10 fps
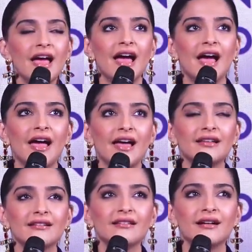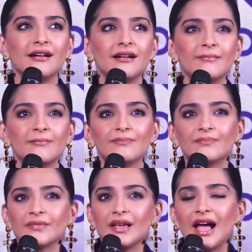And
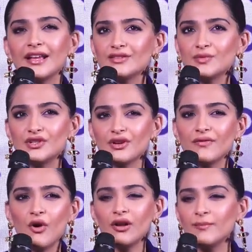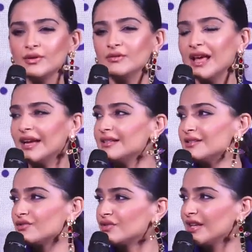I switch off all blue light.
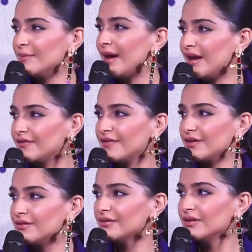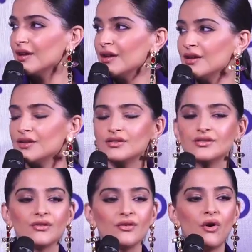It's really bad for you.
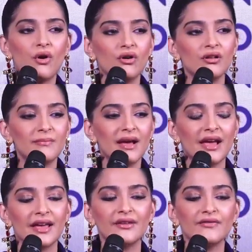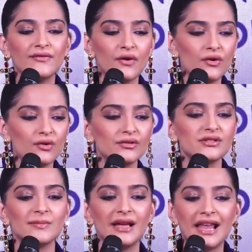So all my
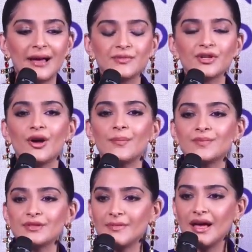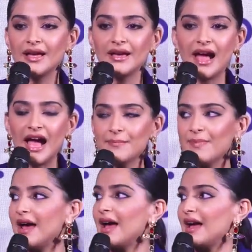phones, my laptops, my
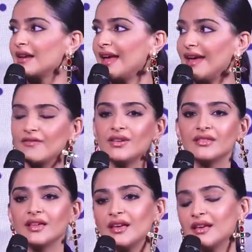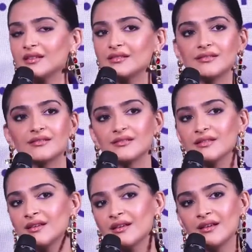iPad, everything
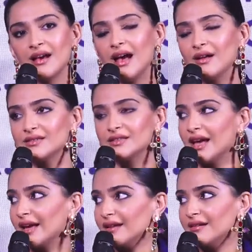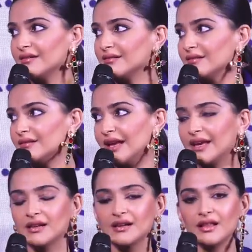is outside, like
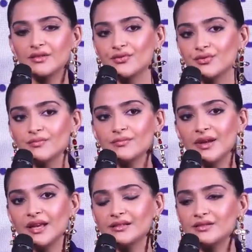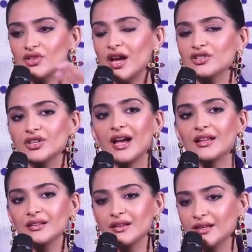in another room. It's charging
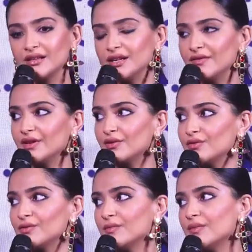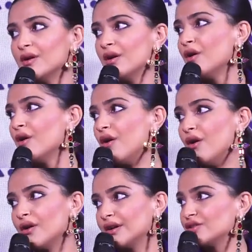either in the living room
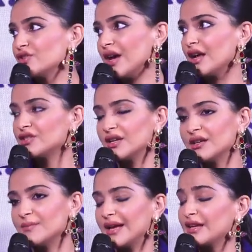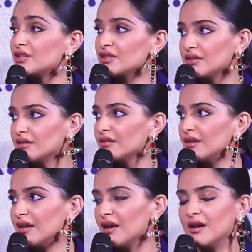or it's charging in my kitchen.
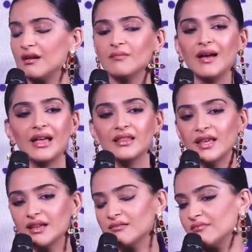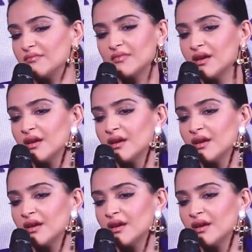And then,